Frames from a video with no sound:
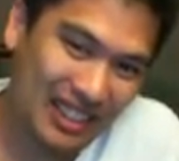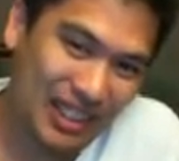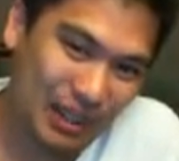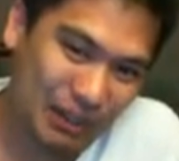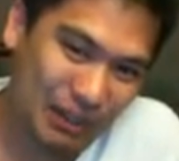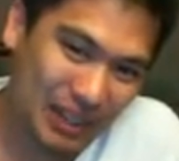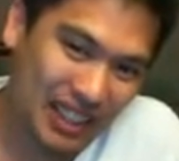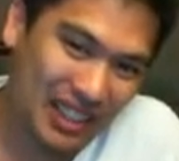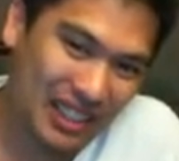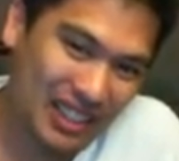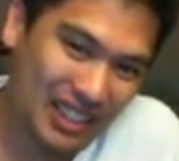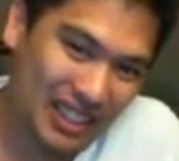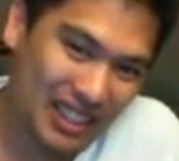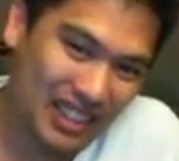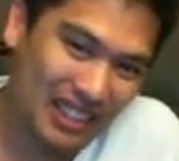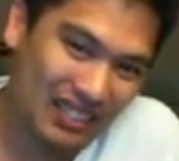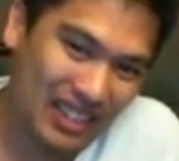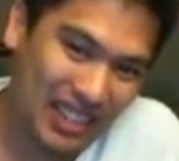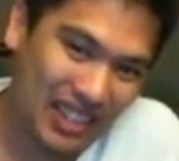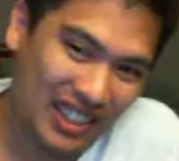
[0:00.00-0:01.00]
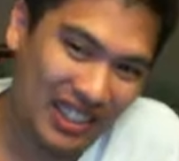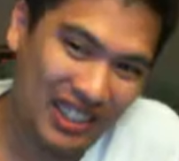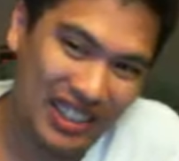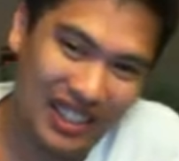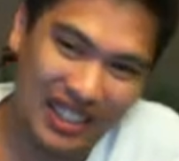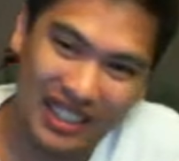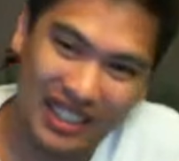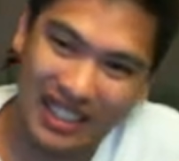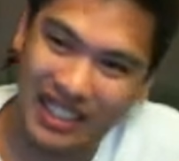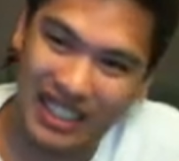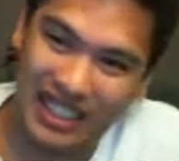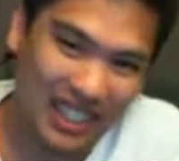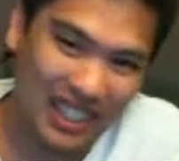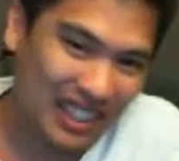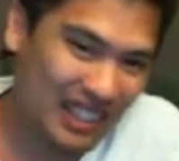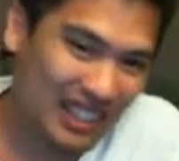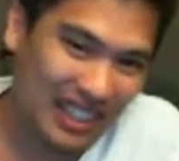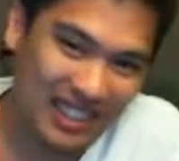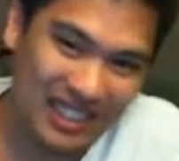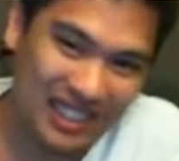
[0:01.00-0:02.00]
Jovan should have
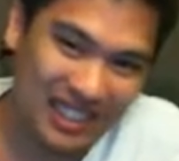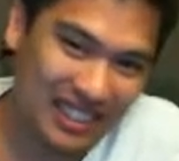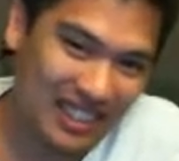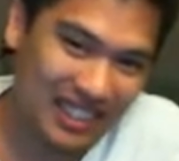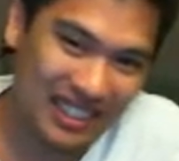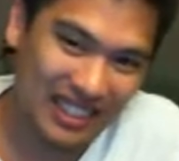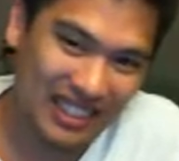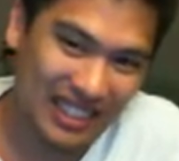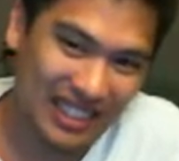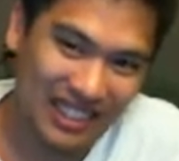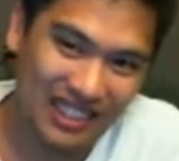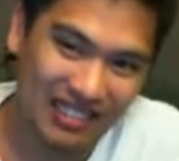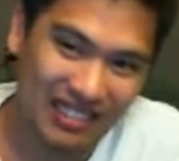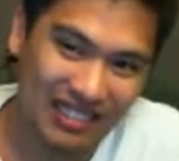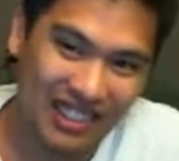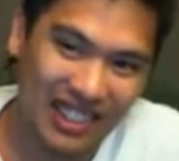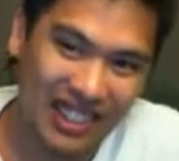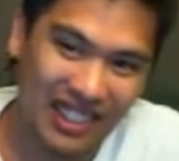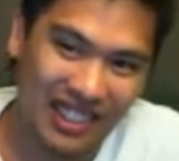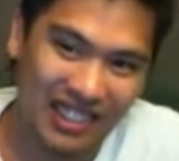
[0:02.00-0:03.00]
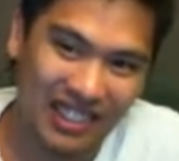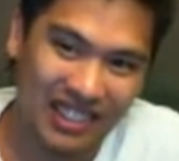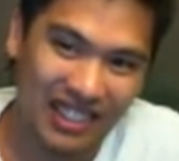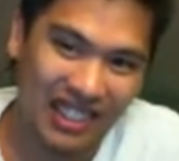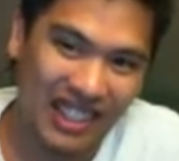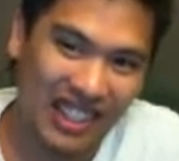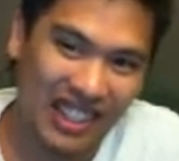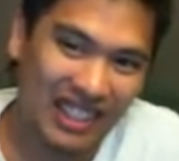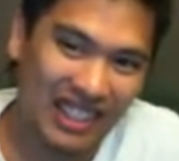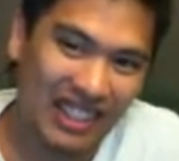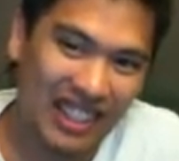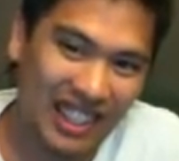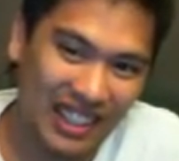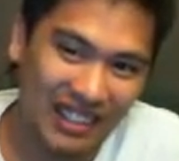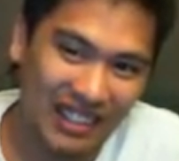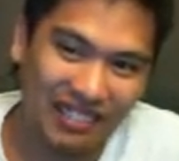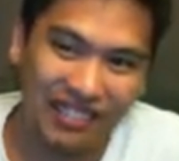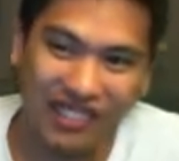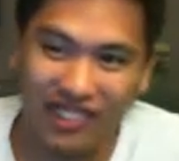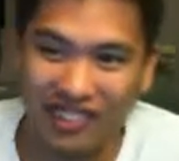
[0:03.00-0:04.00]
got this... got the win here.
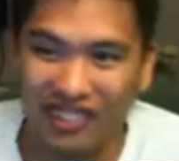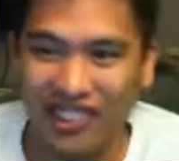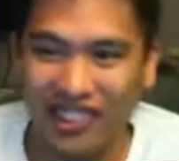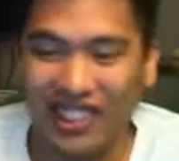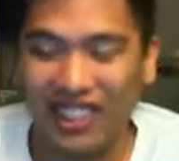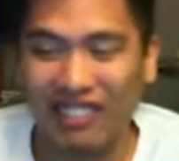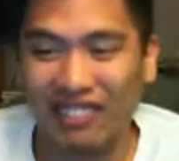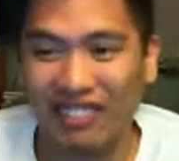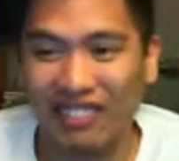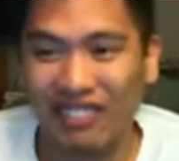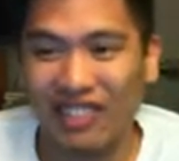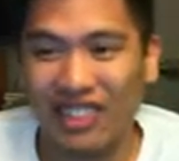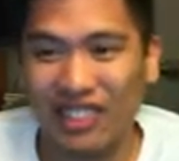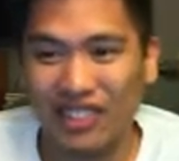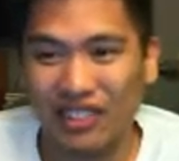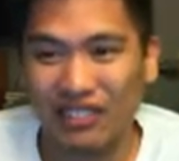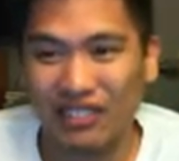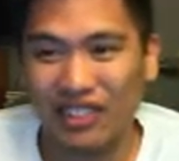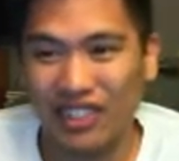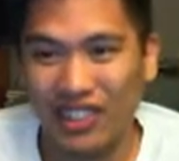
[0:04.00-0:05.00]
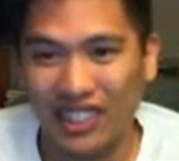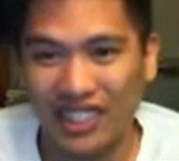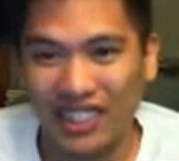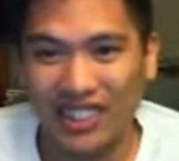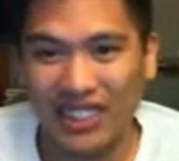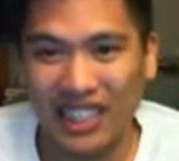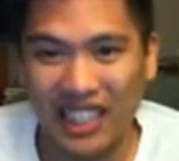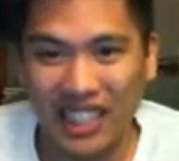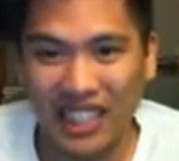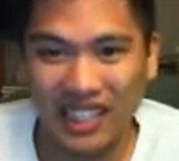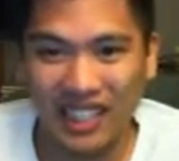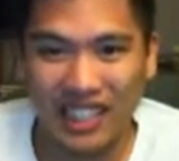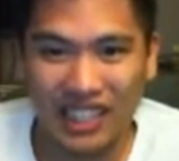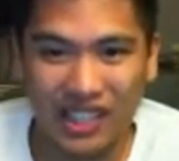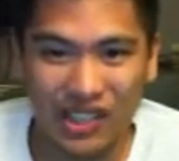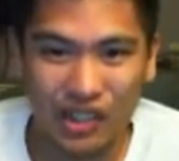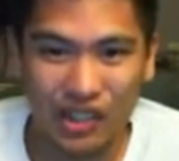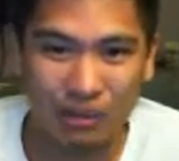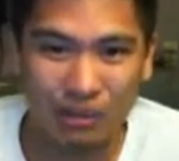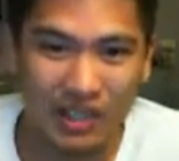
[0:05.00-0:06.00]
Kenny Florian even went so far to say
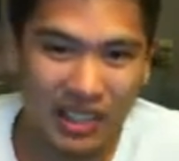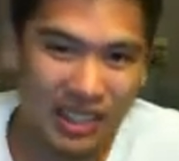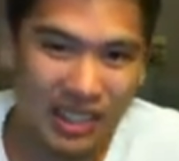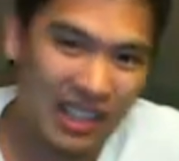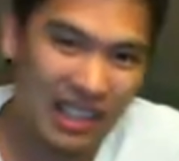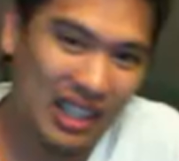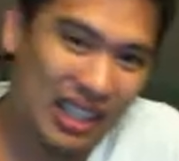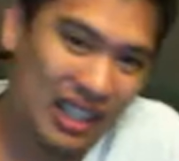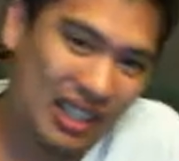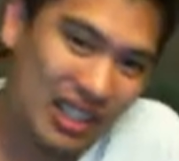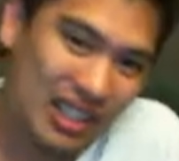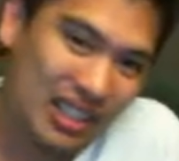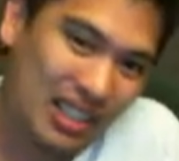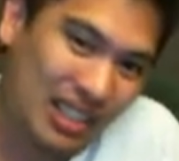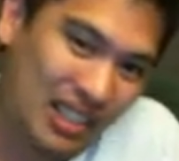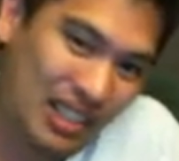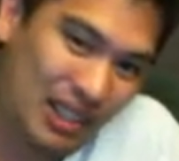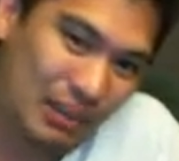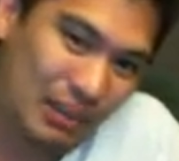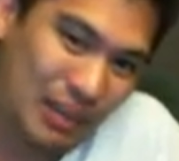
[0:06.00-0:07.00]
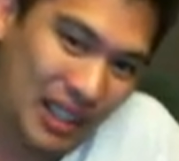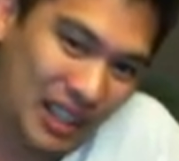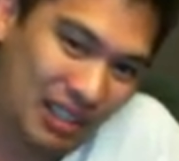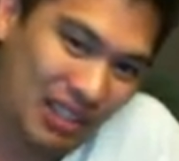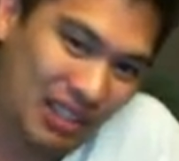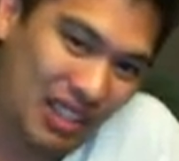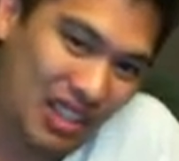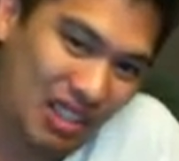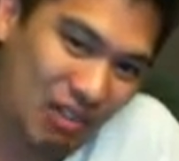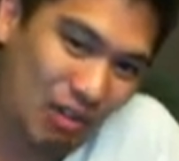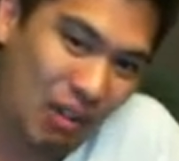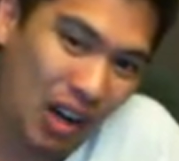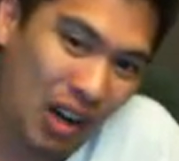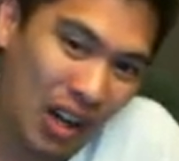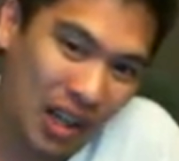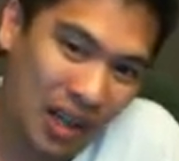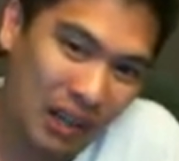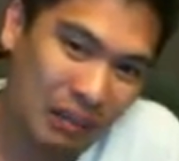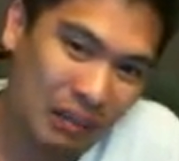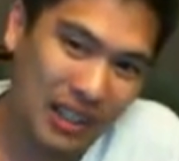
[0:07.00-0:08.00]
that Jovan was
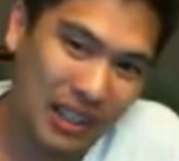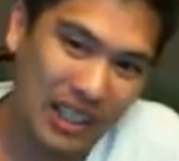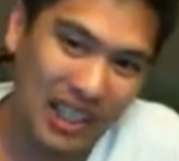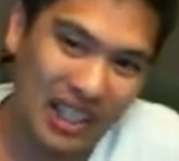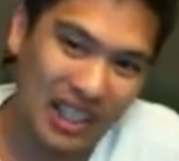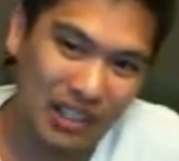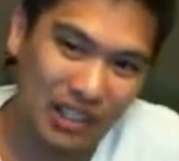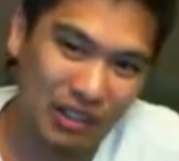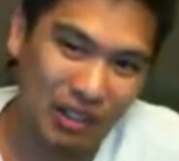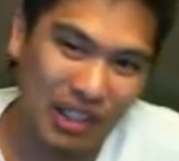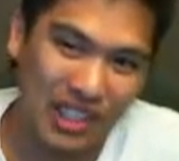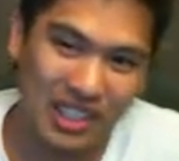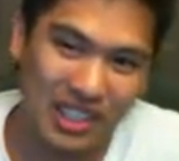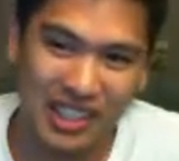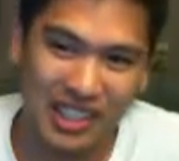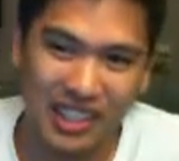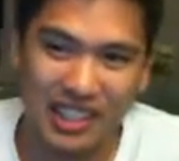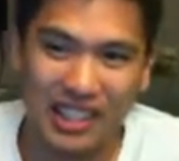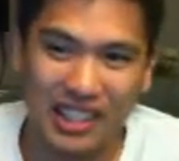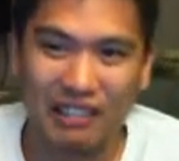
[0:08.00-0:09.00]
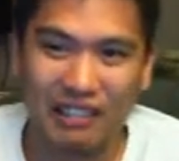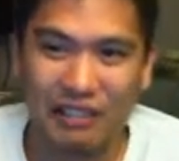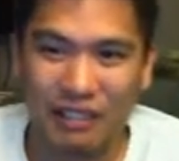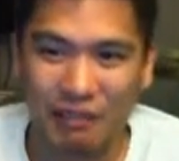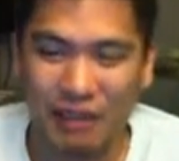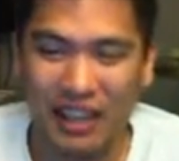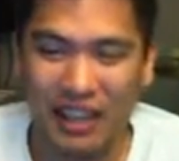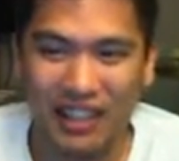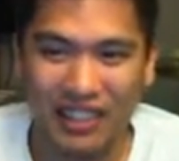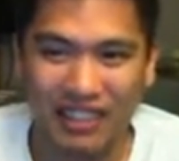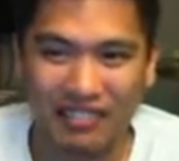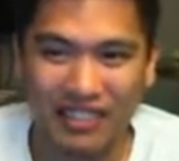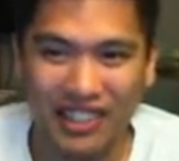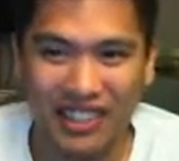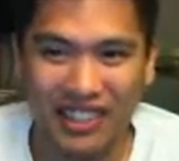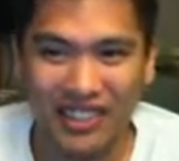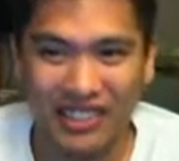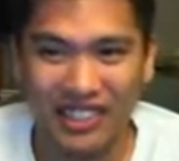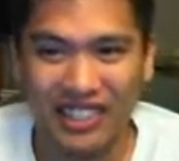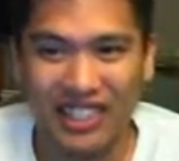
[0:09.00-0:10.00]
robbed and questioned if American
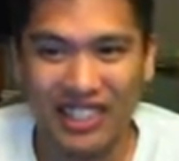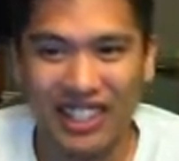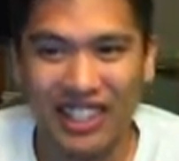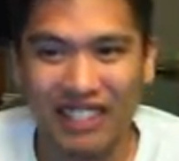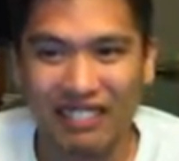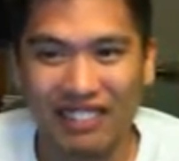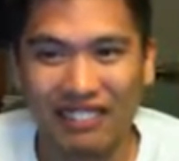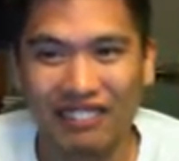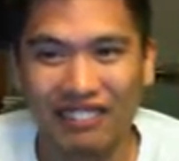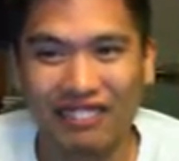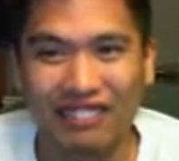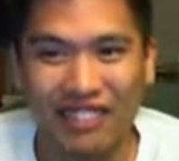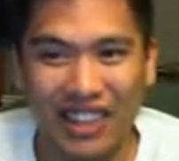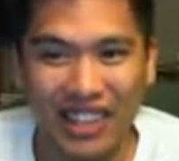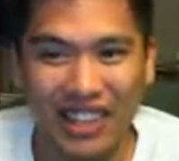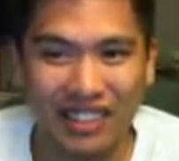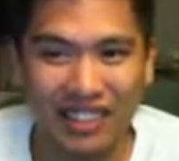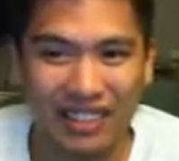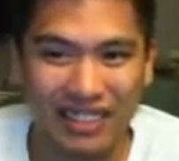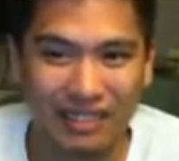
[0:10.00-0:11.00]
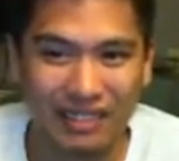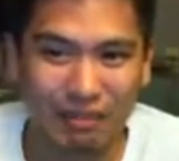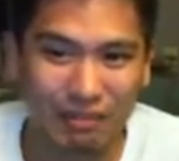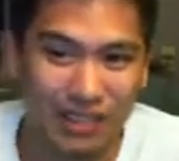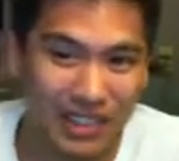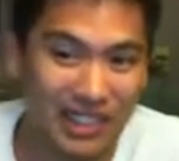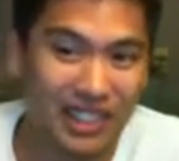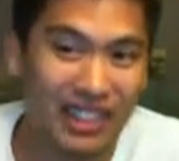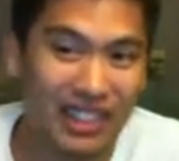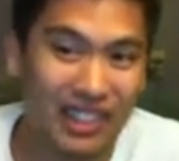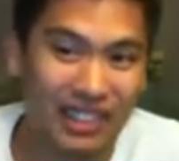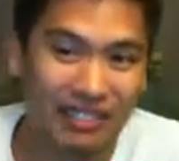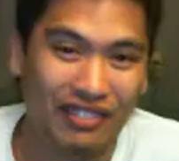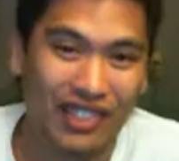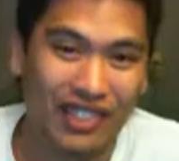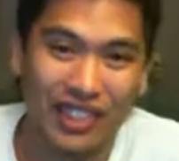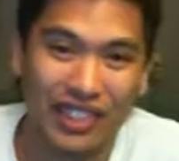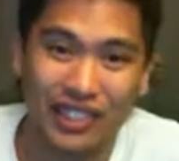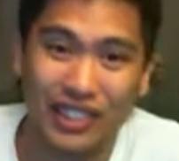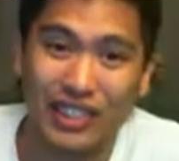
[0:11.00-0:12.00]
fighters should even fight Brazilian
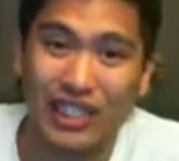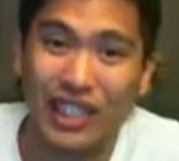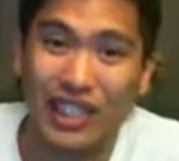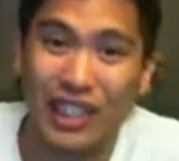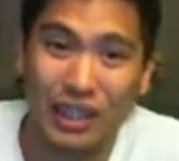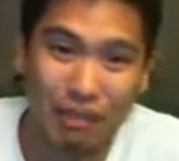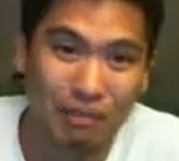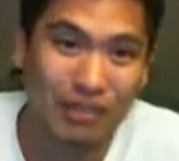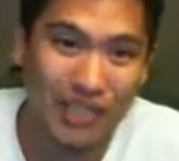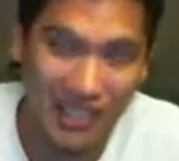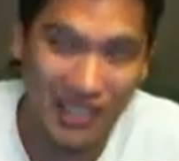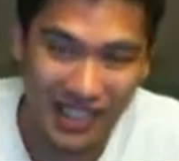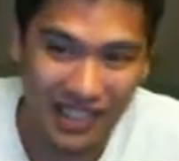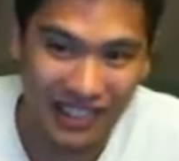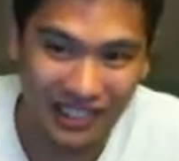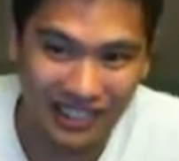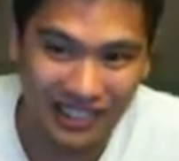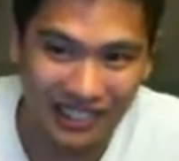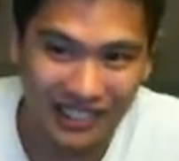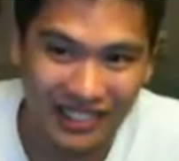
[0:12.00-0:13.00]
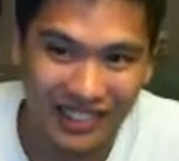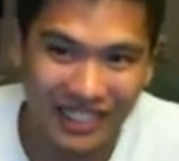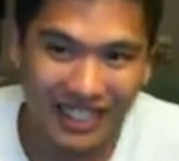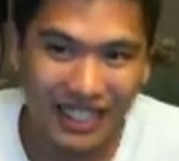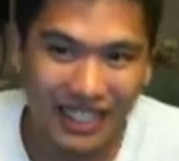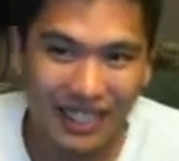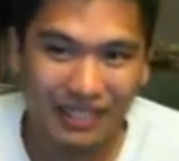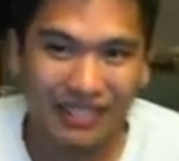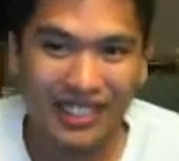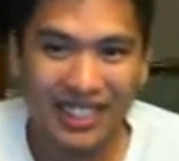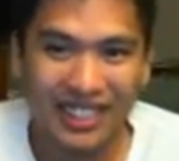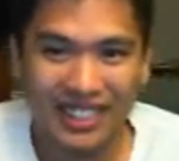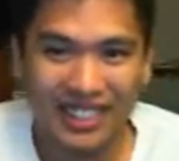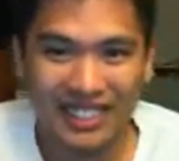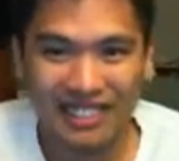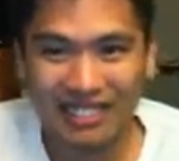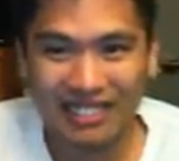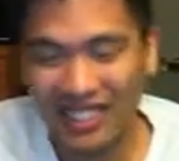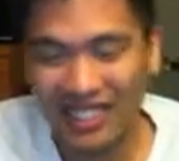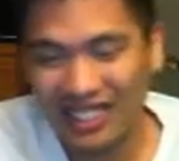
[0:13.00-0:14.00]
fighters in Brazil
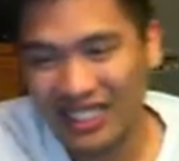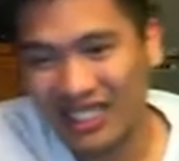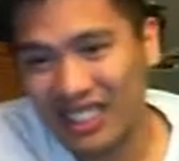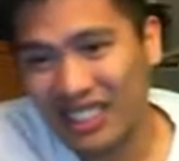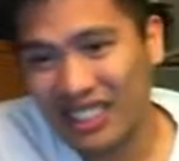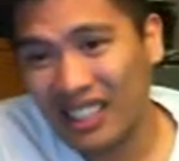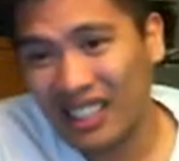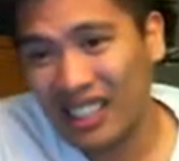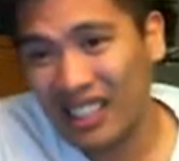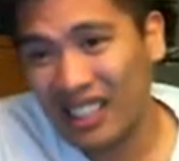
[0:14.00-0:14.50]
because of this.